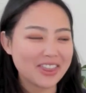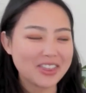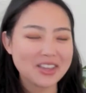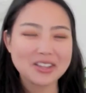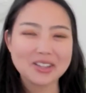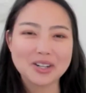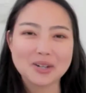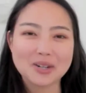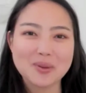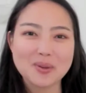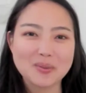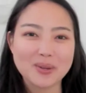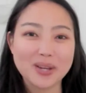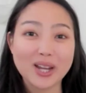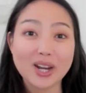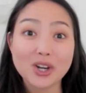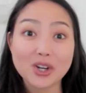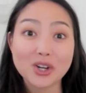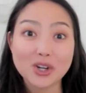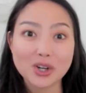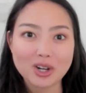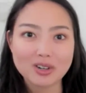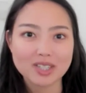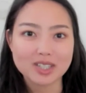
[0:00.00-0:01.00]
think a lot of people get
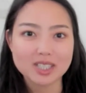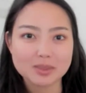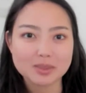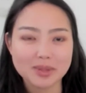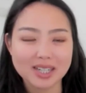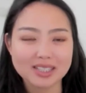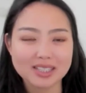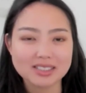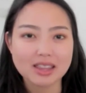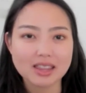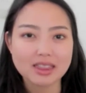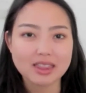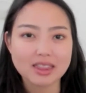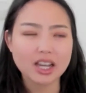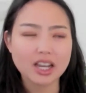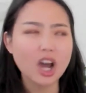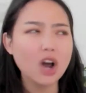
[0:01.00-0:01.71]
nervous because they think,